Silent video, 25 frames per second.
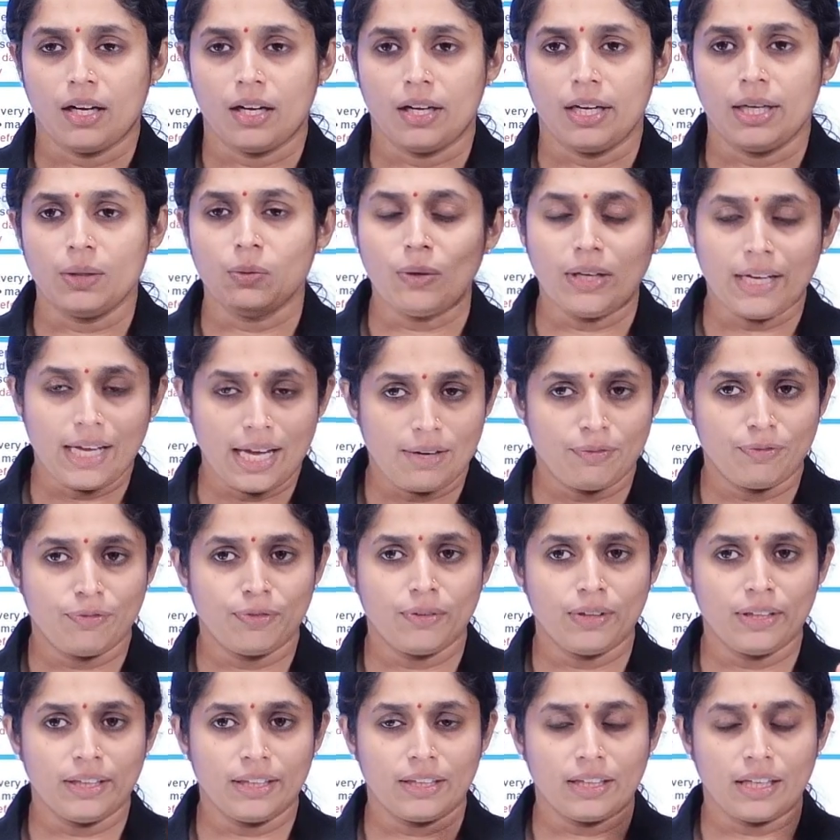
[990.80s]
It will
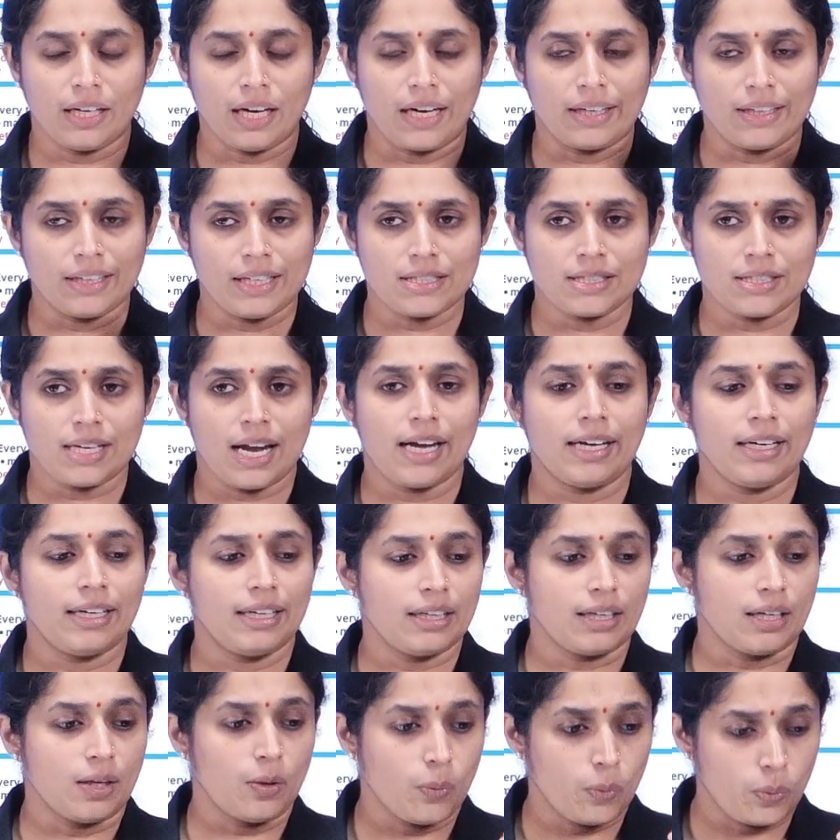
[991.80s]
helpful in
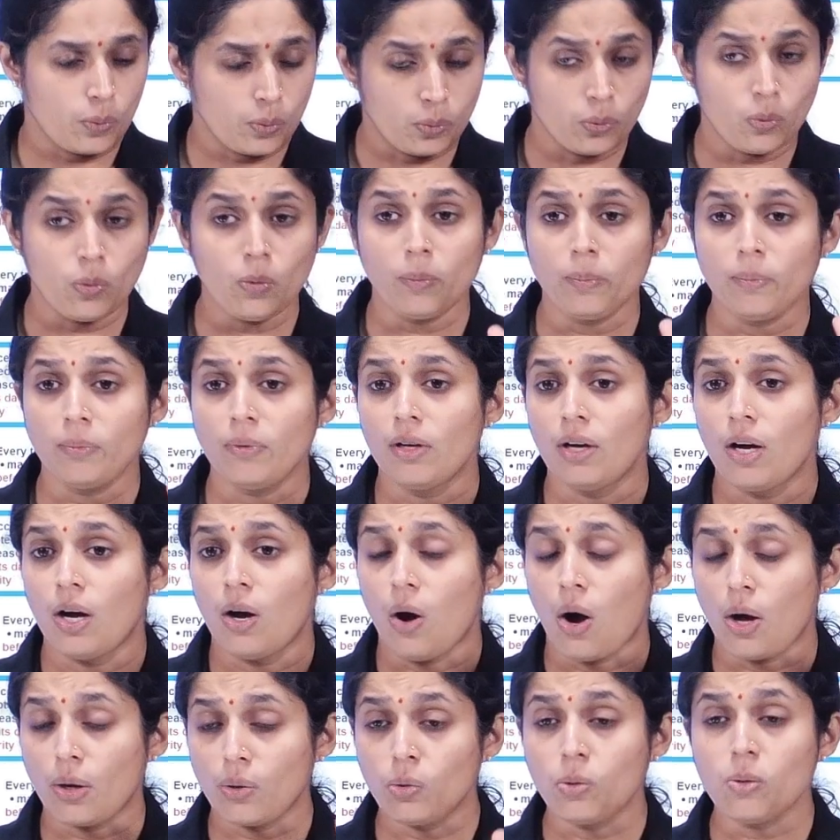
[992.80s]
understanding
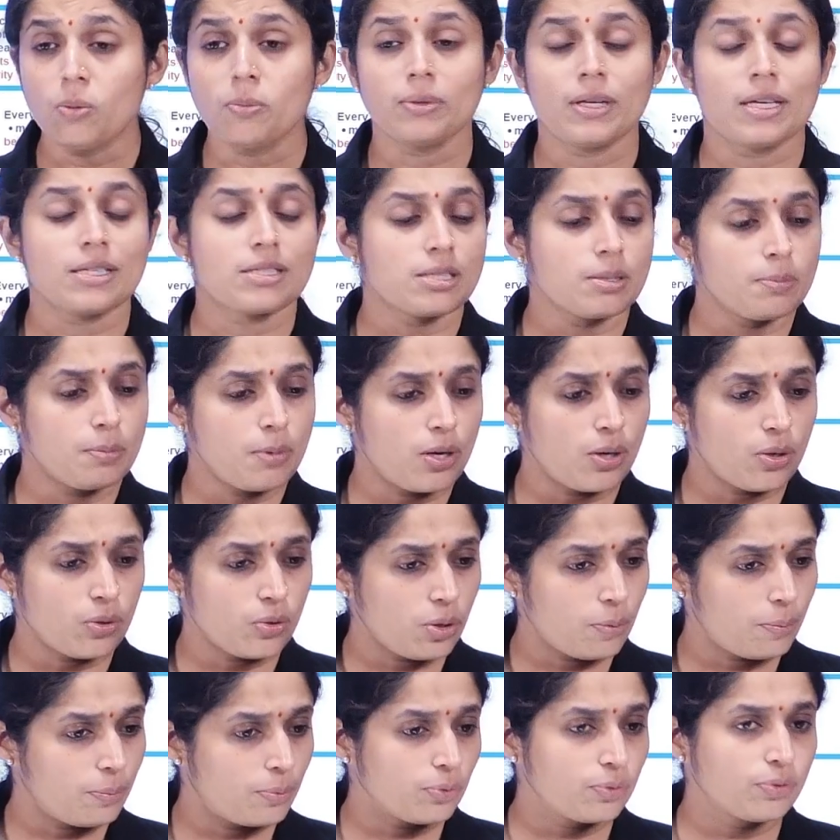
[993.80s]
on whom does the burden
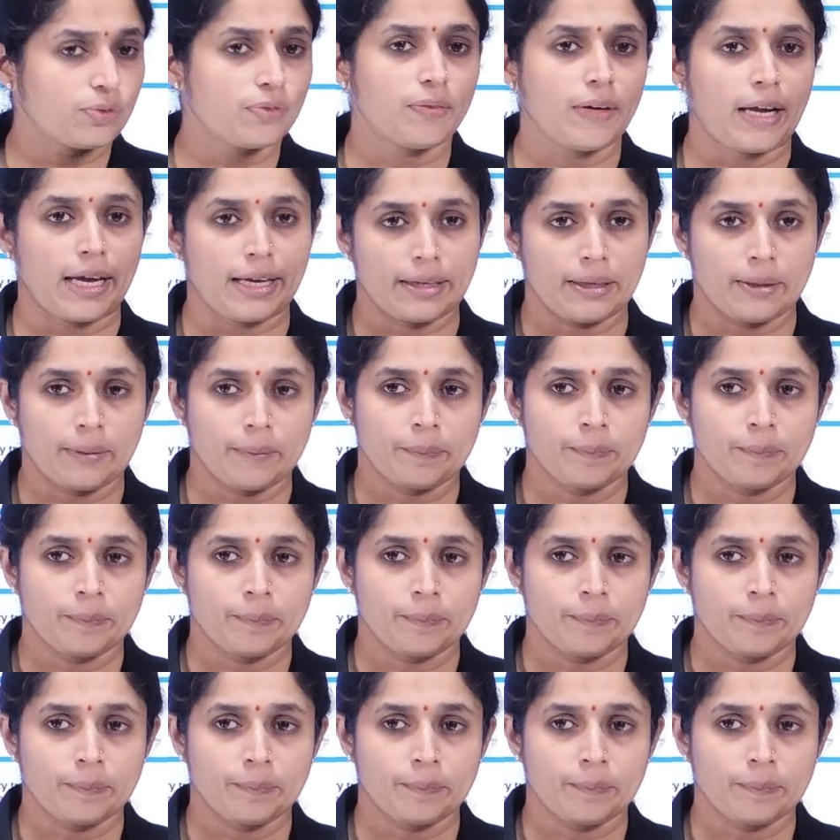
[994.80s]
of proof lie.